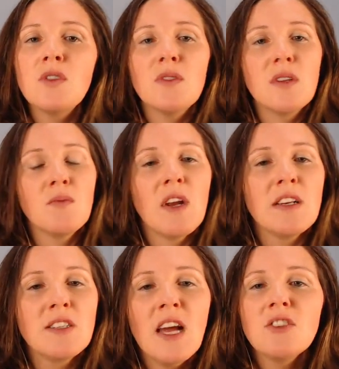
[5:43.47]
You can run
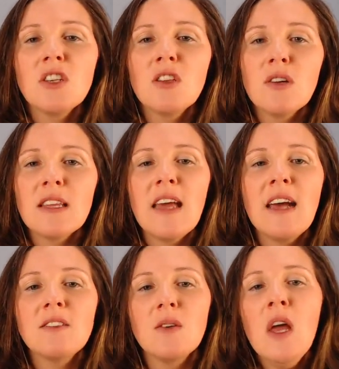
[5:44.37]
a Dutch and look at
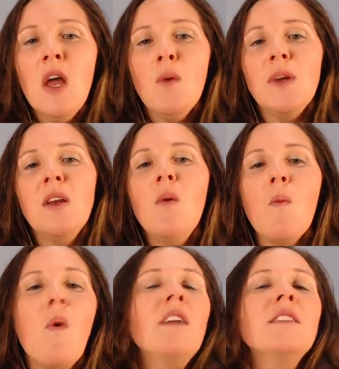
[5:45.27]
that. So we don't
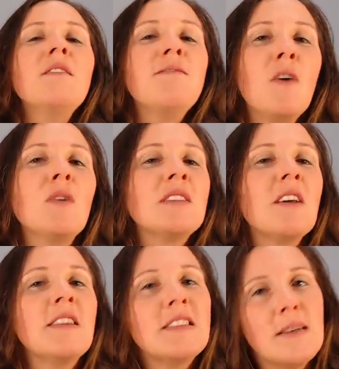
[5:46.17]
want to focus
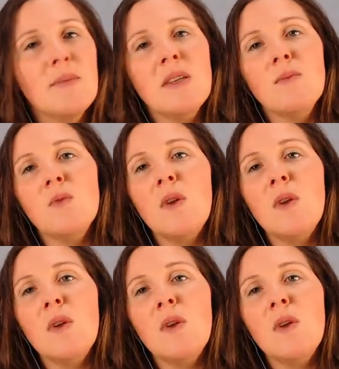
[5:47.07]
on the symptoms.